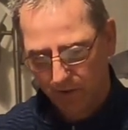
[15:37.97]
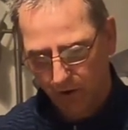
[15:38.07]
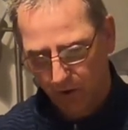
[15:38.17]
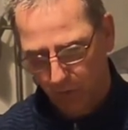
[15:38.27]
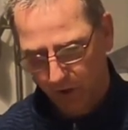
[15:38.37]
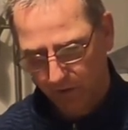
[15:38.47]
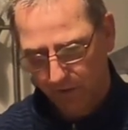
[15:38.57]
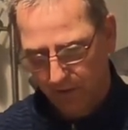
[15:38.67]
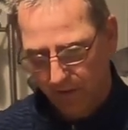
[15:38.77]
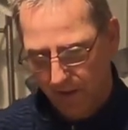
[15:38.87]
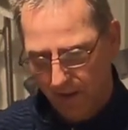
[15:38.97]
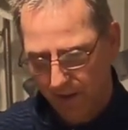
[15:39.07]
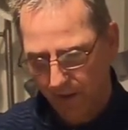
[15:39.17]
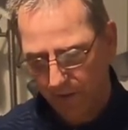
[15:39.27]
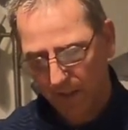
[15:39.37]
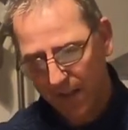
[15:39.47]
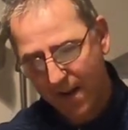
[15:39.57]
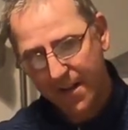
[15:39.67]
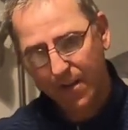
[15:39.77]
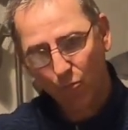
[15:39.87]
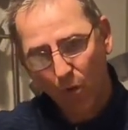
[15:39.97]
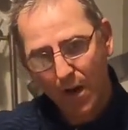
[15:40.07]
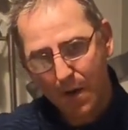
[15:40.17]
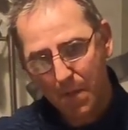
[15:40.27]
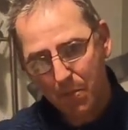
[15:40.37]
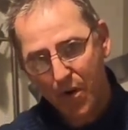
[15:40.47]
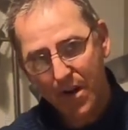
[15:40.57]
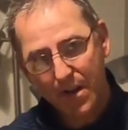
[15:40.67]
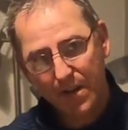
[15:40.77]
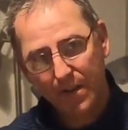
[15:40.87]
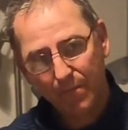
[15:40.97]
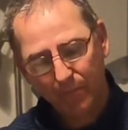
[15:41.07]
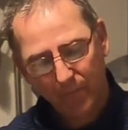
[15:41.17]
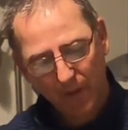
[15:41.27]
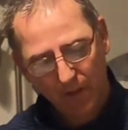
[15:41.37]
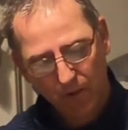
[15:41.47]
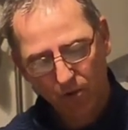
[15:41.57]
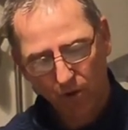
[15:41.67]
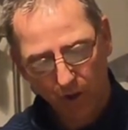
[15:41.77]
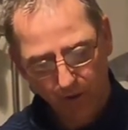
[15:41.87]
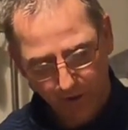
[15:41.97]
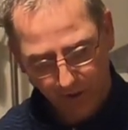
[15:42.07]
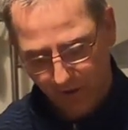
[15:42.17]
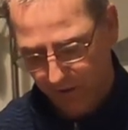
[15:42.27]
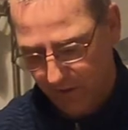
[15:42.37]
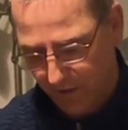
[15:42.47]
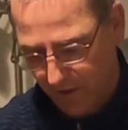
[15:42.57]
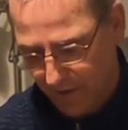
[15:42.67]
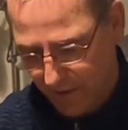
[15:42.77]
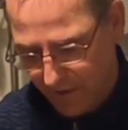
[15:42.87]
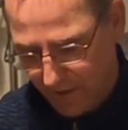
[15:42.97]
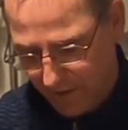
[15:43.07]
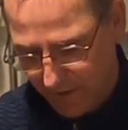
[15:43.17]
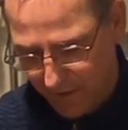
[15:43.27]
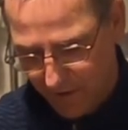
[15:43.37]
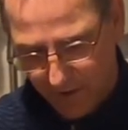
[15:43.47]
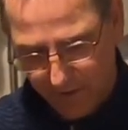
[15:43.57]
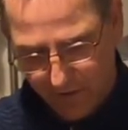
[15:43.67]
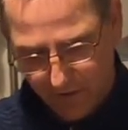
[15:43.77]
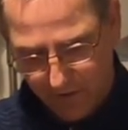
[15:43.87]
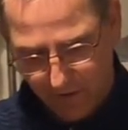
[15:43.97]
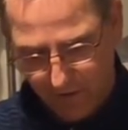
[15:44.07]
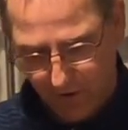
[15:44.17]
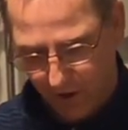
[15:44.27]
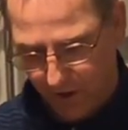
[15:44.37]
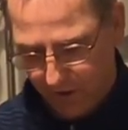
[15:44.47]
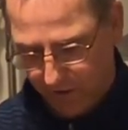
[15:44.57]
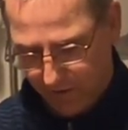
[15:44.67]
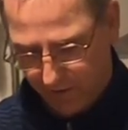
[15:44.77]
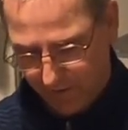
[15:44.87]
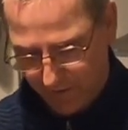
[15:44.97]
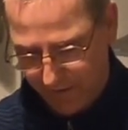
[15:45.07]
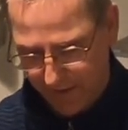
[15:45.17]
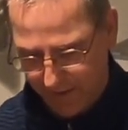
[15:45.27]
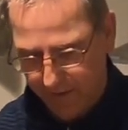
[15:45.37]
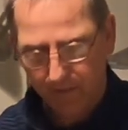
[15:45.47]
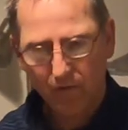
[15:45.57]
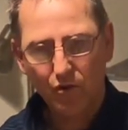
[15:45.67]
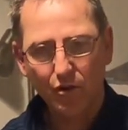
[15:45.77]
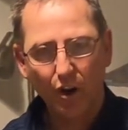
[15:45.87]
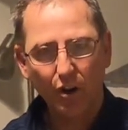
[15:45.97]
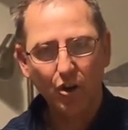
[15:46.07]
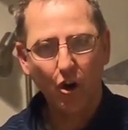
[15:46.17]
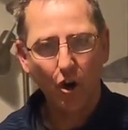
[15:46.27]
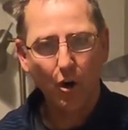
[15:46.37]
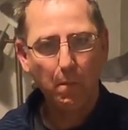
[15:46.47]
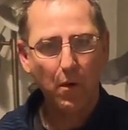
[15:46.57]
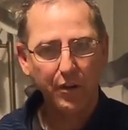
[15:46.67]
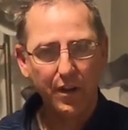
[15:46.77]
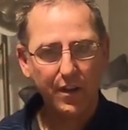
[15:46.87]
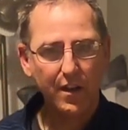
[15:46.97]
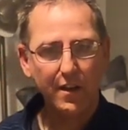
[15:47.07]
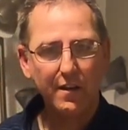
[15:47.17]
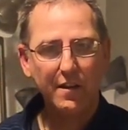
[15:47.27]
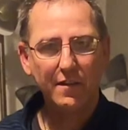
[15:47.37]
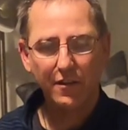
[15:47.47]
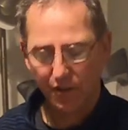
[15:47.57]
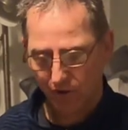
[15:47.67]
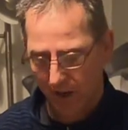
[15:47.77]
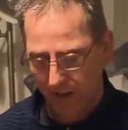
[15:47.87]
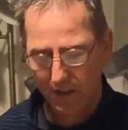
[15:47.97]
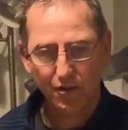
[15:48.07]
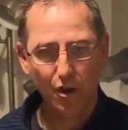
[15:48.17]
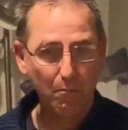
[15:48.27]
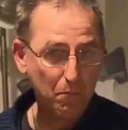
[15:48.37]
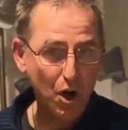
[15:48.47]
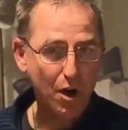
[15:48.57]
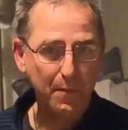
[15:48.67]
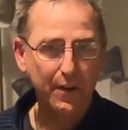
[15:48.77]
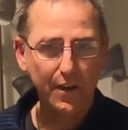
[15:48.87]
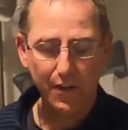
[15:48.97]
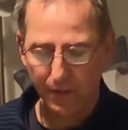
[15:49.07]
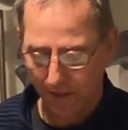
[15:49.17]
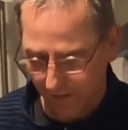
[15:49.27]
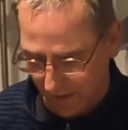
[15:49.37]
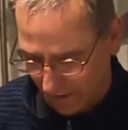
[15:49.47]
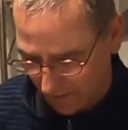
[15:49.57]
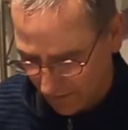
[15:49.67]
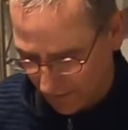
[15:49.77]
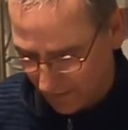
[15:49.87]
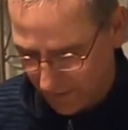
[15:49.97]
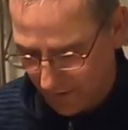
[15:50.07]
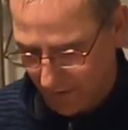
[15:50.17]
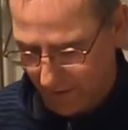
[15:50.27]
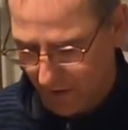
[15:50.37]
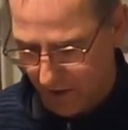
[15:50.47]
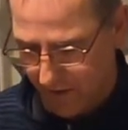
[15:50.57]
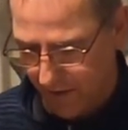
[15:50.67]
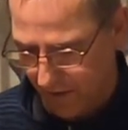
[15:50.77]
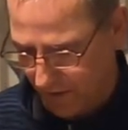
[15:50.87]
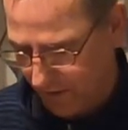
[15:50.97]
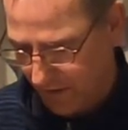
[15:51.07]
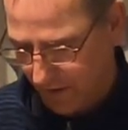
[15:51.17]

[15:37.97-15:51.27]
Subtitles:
I don't want anything getting in the way of my braid so that, you know, it's not getting sort of caught up on any detritus on bottom or anything like that. And